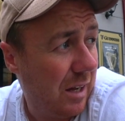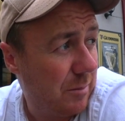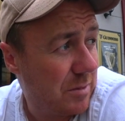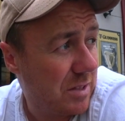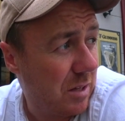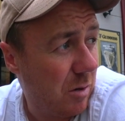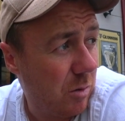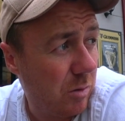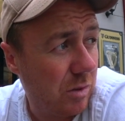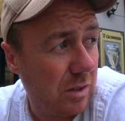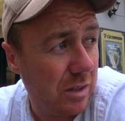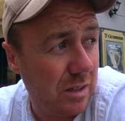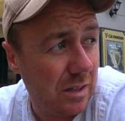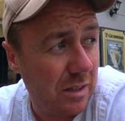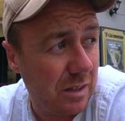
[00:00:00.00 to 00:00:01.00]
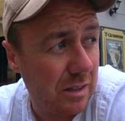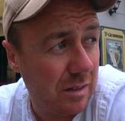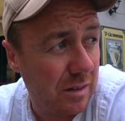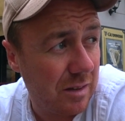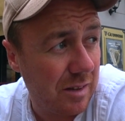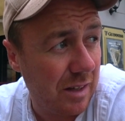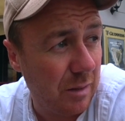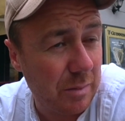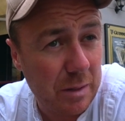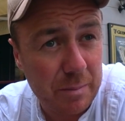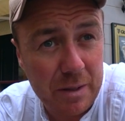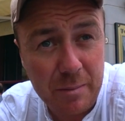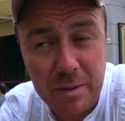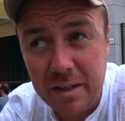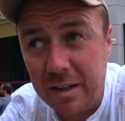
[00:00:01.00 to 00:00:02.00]
So dealing with the
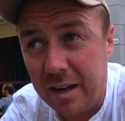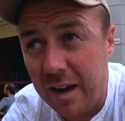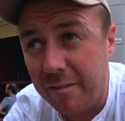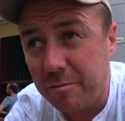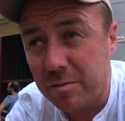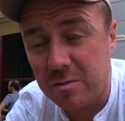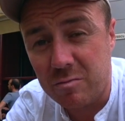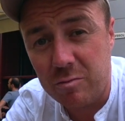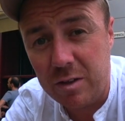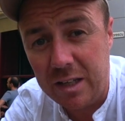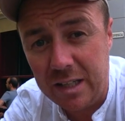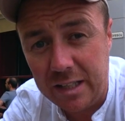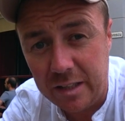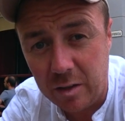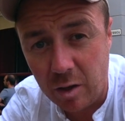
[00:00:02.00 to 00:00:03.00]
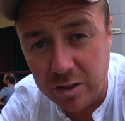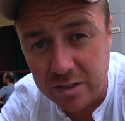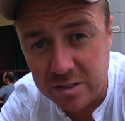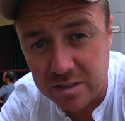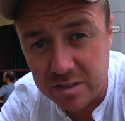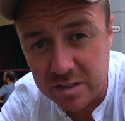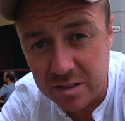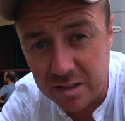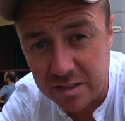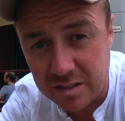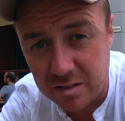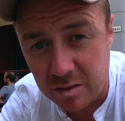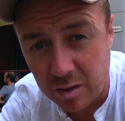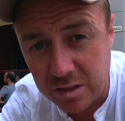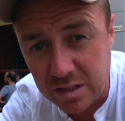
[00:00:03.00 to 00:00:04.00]
people here, everyone's really nice. It's
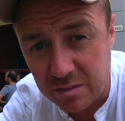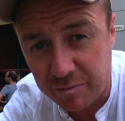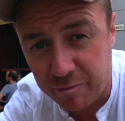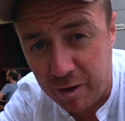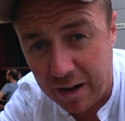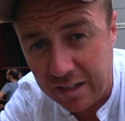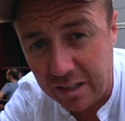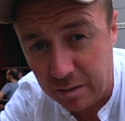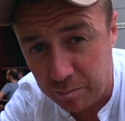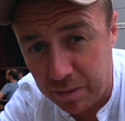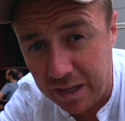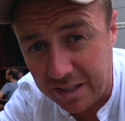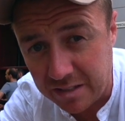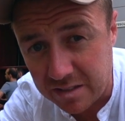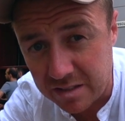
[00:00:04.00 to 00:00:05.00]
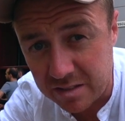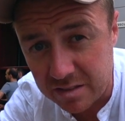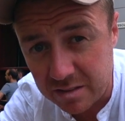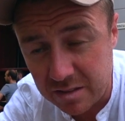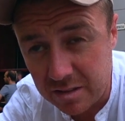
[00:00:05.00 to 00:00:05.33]
a nice, friendly place.